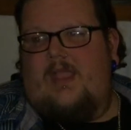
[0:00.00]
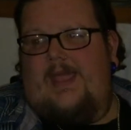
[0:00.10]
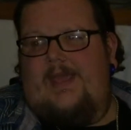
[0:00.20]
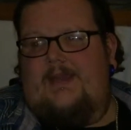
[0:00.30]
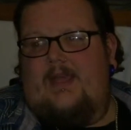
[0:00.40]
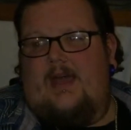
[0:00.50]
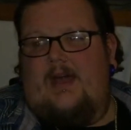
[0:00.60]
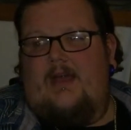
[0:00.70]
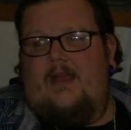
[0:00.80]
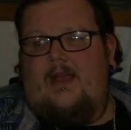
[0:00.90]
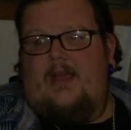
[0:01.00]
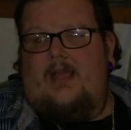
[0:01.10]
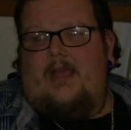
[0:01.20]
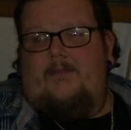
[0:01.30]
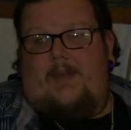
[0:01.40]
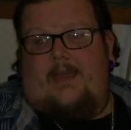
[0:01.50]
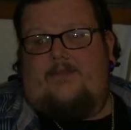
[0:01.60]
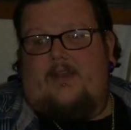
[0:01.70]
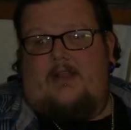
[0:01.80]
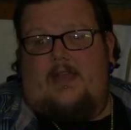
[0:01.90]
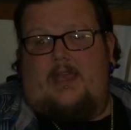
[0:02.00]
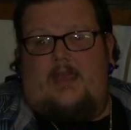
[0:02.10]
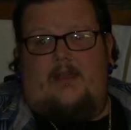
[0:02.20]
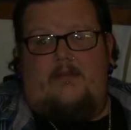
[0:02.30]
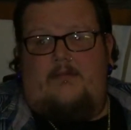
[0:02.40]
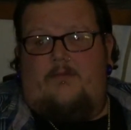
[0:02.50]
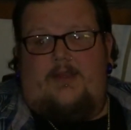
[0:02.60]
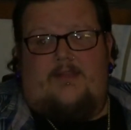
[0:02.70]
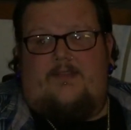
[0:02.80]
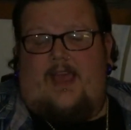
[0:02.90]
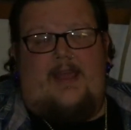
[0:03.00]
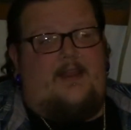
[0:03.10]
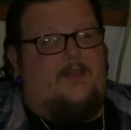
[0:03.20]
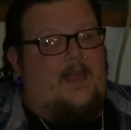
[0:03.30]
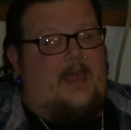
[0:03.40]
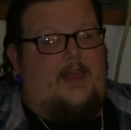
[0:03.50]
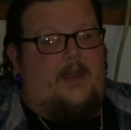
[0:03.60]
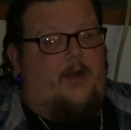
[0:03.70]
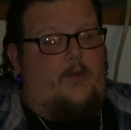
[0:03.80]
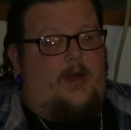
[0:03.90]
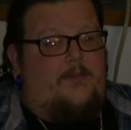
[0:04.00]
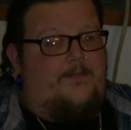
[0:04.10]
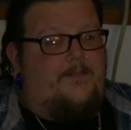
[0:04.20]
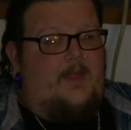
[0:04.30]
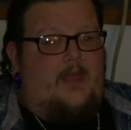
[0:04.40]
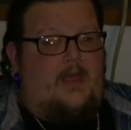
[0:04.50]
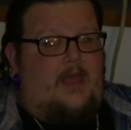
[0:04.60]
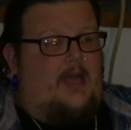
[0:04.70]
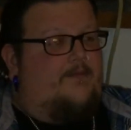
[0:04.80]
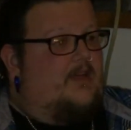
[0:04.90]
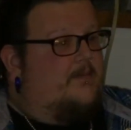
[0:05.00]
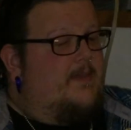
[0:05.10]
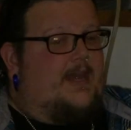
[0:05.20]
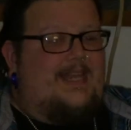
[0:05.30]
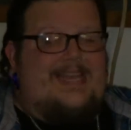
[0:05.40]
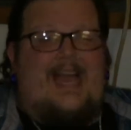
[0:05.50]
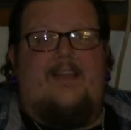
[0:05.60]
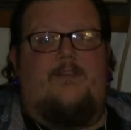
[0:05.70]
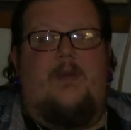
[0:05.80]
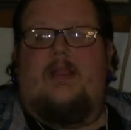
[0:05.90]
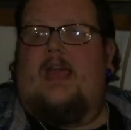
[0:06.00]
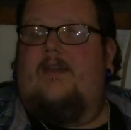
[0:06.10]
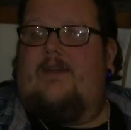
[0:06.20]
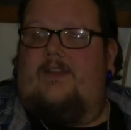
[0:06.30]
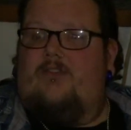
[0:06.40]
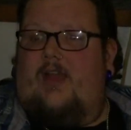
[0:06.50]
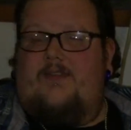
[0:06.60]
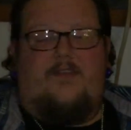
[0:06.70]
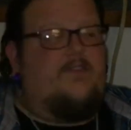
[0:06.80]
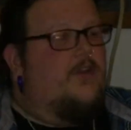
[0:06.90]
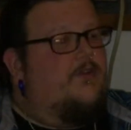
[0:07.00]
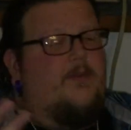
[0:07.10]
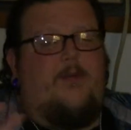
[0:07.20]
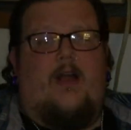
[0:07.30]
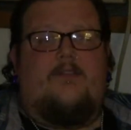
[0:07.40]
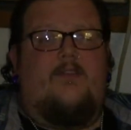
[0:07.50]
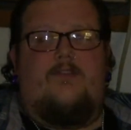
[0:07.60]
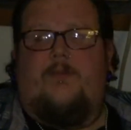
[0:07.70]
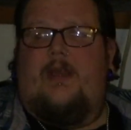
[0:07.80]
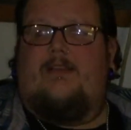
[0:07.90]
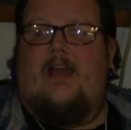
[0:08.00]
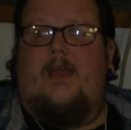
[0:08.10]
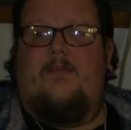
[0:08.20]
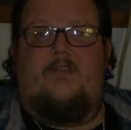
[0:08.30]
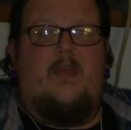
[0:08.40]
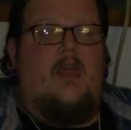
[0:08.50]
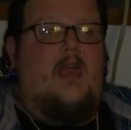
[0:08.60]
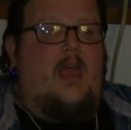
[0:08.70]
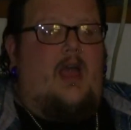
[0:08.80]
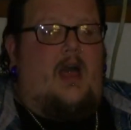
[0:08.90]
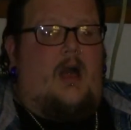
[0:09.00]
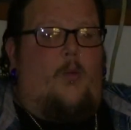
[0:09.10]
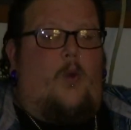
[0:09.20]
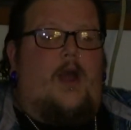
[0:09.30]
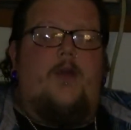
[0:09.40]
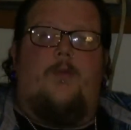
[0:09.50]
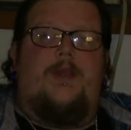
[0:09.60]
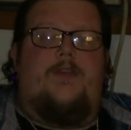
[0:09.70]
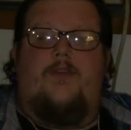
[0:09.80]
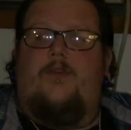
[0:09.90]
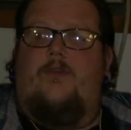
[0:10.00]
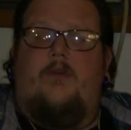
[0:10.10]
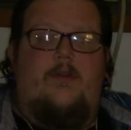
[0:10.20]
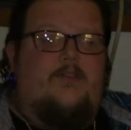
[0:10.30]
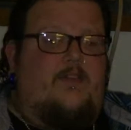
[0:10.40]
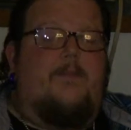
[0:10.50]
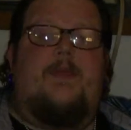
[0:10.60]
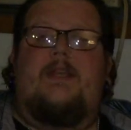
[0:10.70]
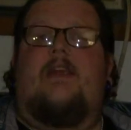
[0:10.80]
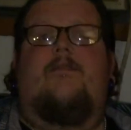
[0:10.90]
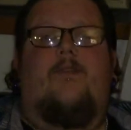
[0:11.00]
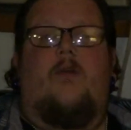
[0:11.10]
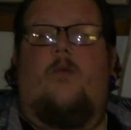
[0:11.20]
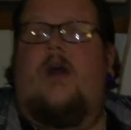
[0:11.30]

And basically, we decided that, you know what, I've done many diets in my life, I tried this surgery process so many times, why don't we do something different?